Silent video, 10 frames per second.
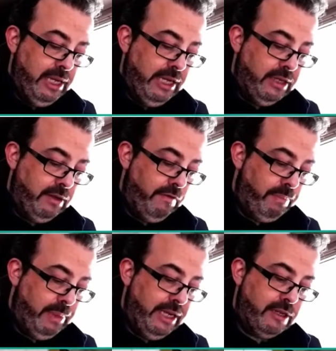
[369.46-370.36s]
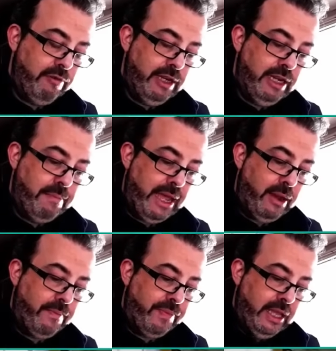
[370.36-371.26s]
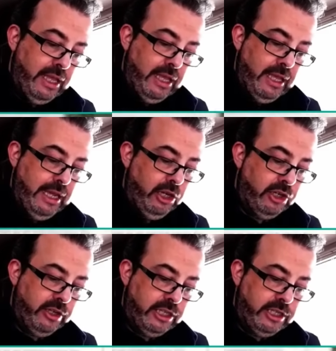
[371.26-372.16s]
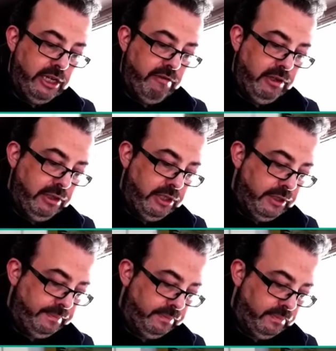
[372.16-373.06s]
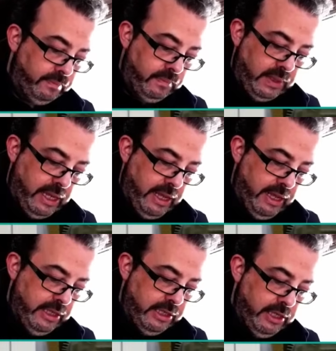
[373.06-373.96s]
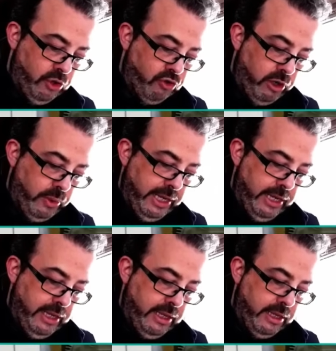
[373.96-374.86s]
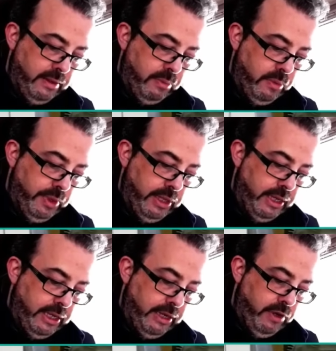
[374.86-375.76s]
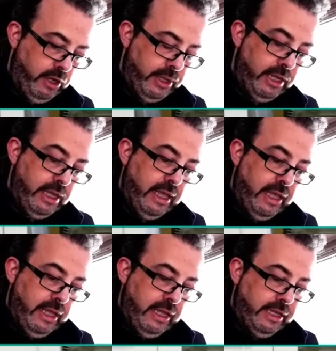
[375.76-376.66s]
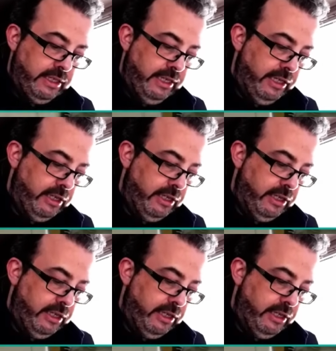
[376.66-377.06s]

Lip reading: sort of piece written about each of the serials. There's an intro here with giving you a season